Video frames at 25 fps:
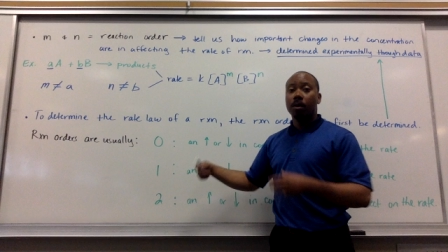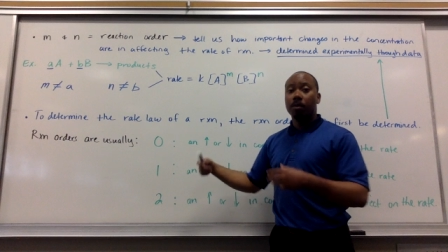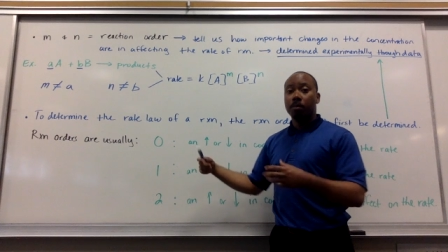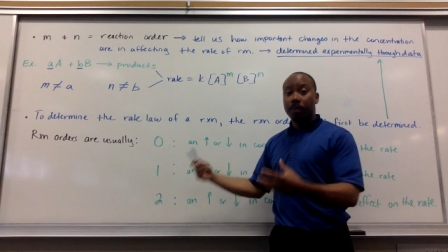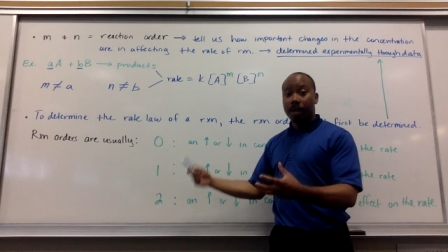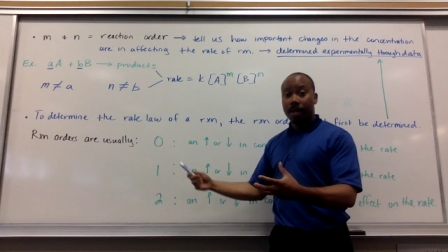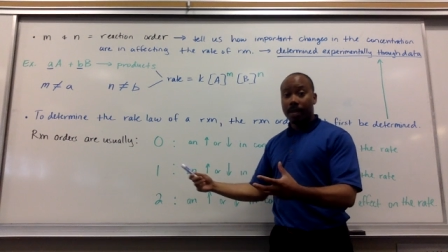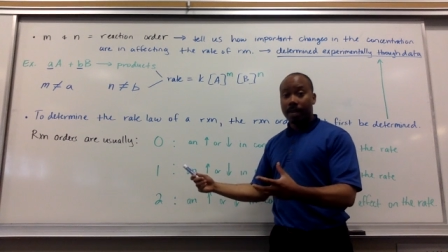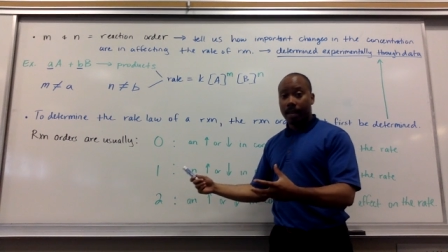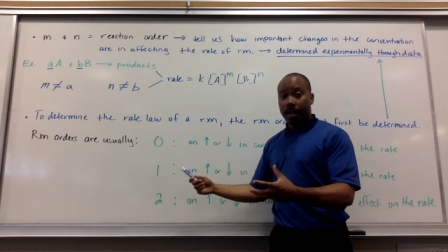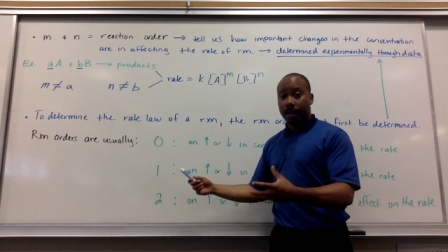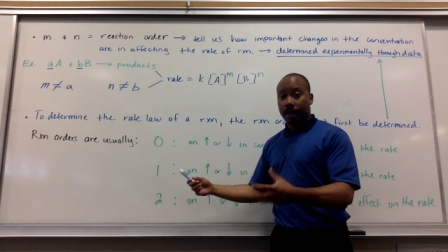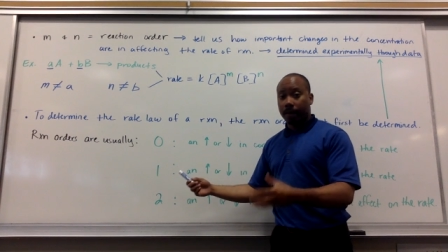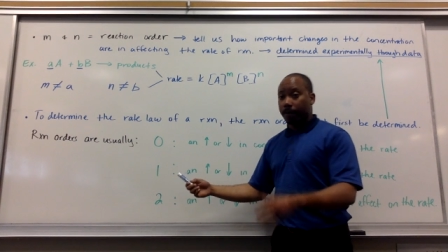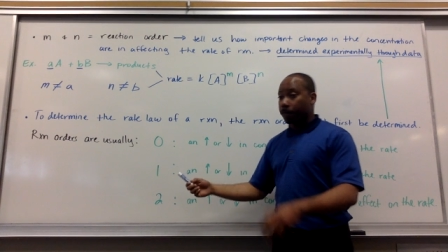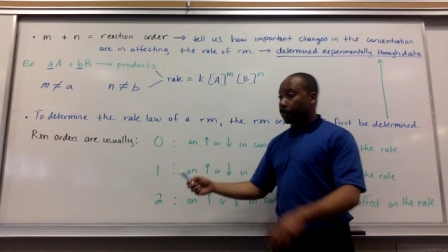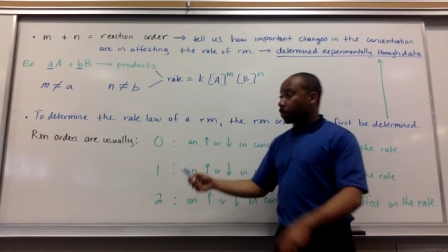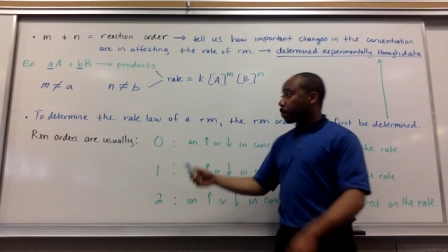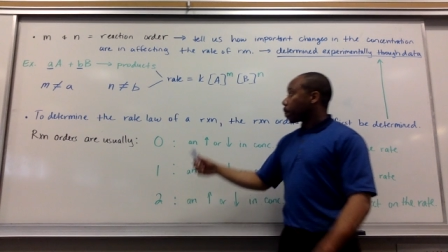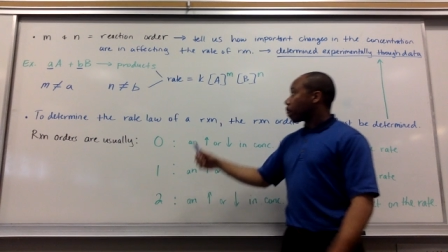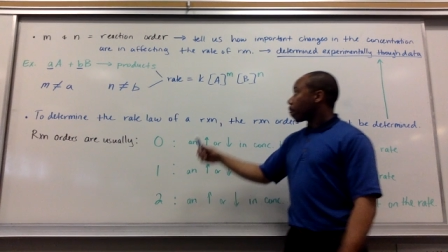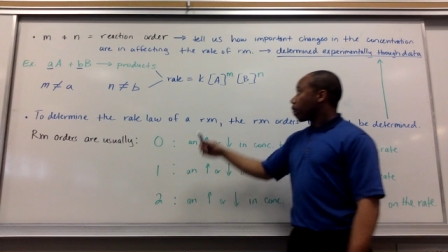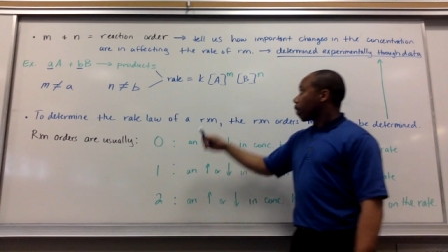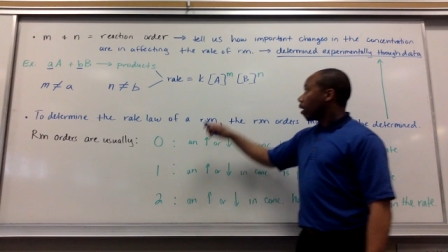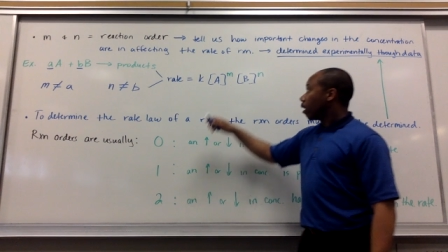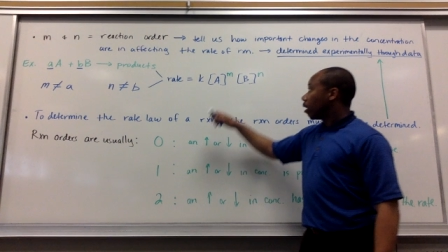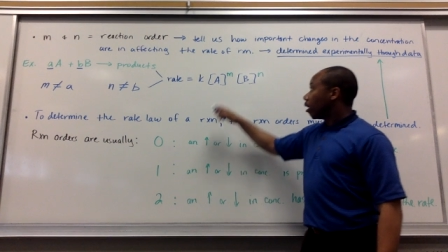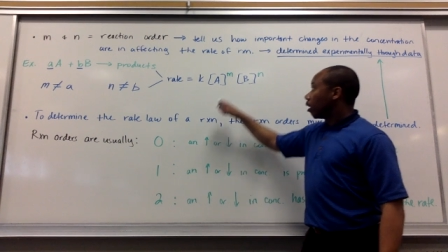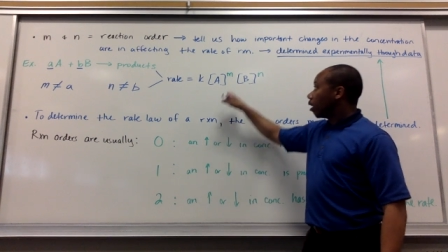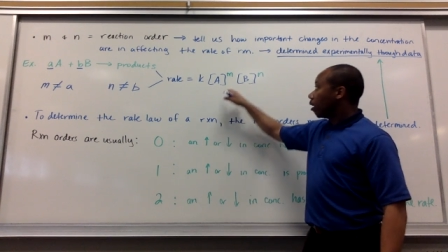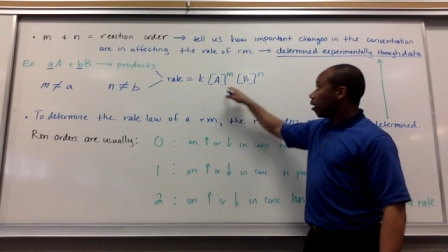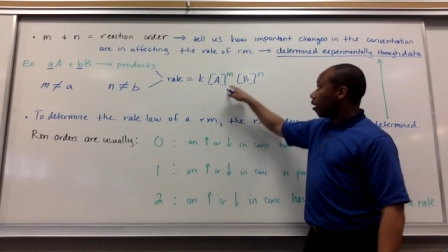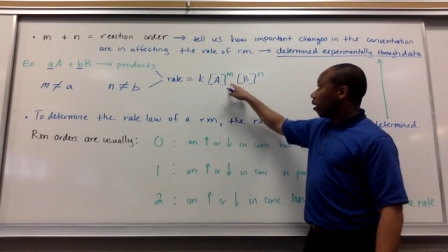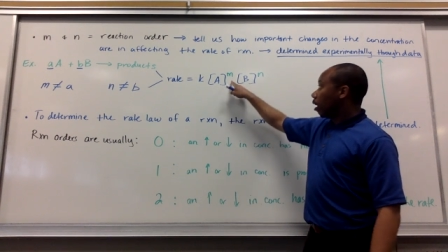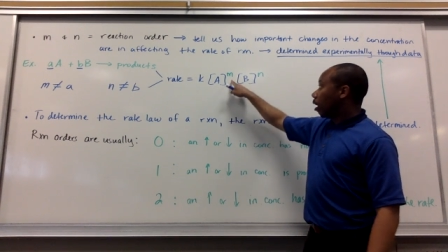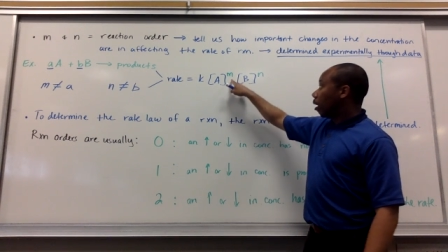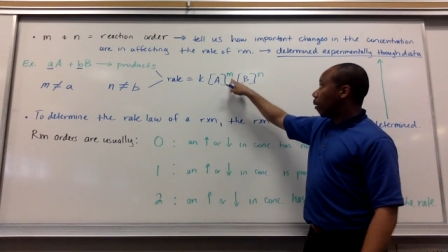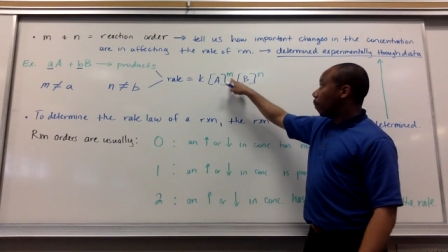meaning
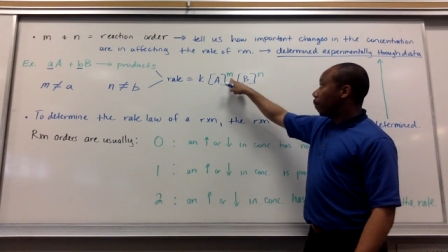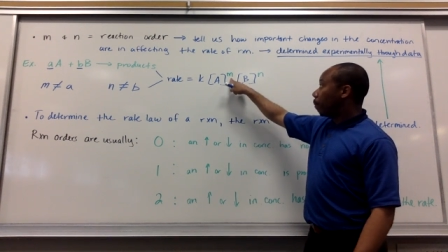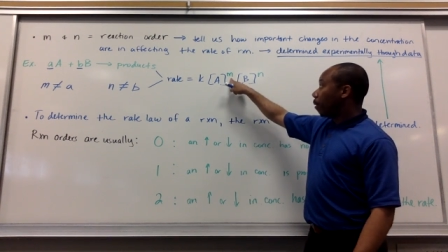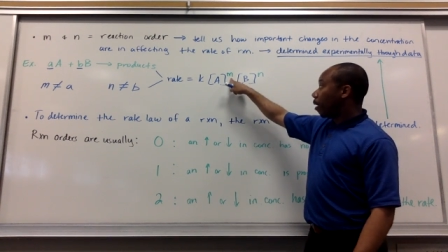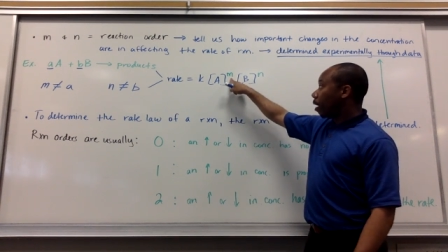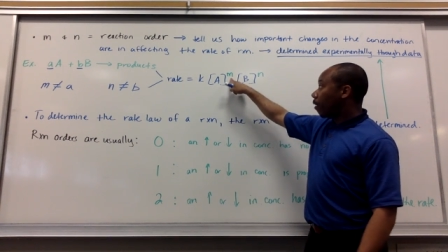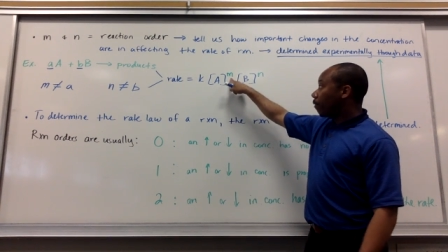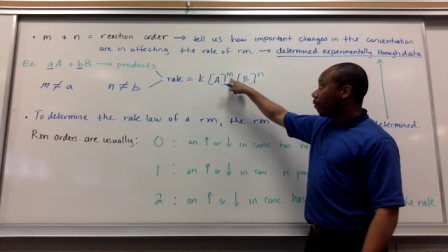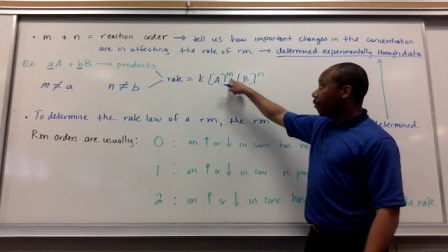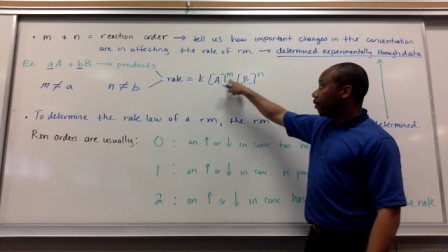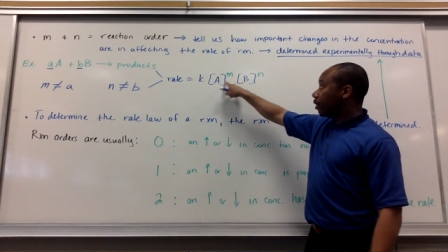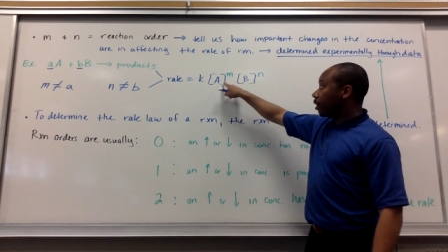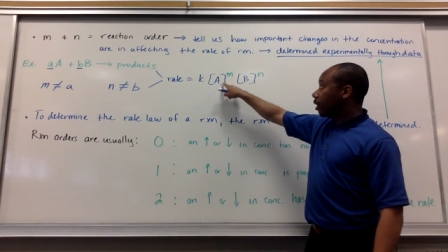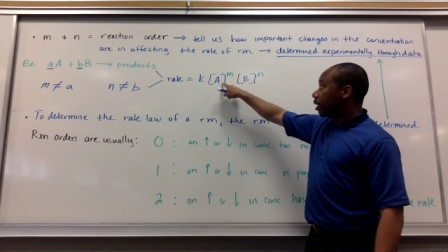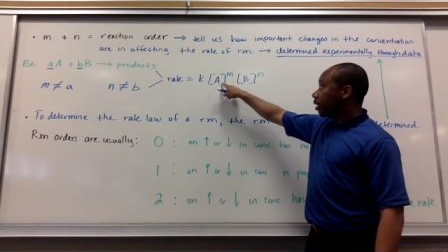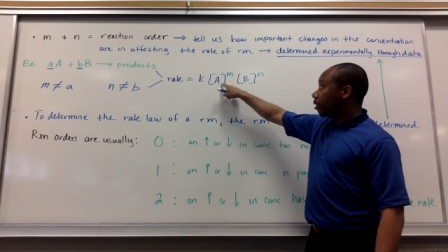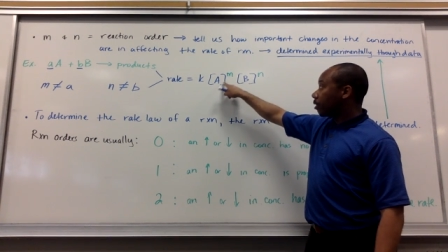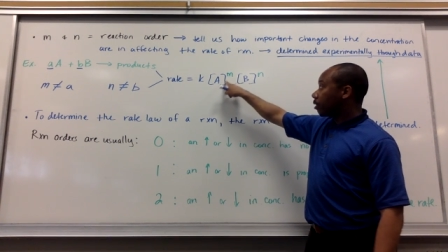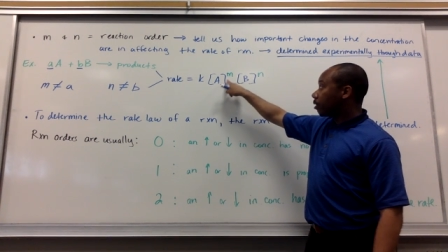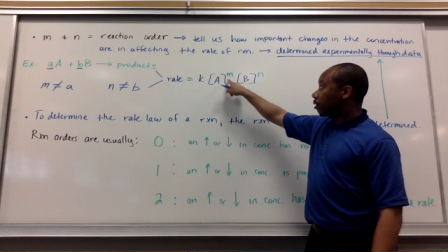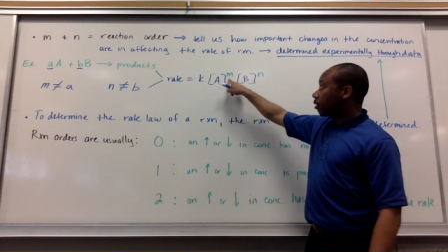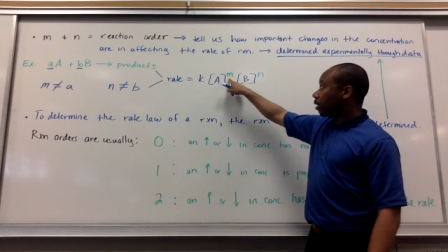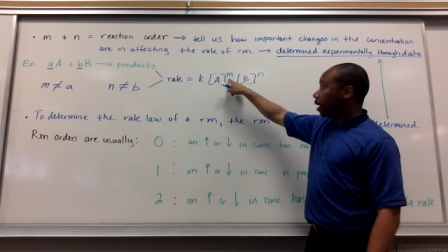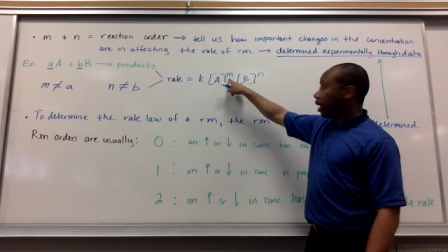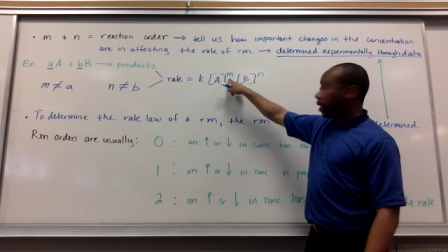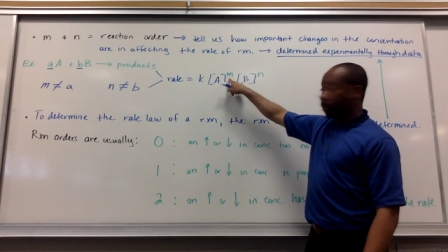above this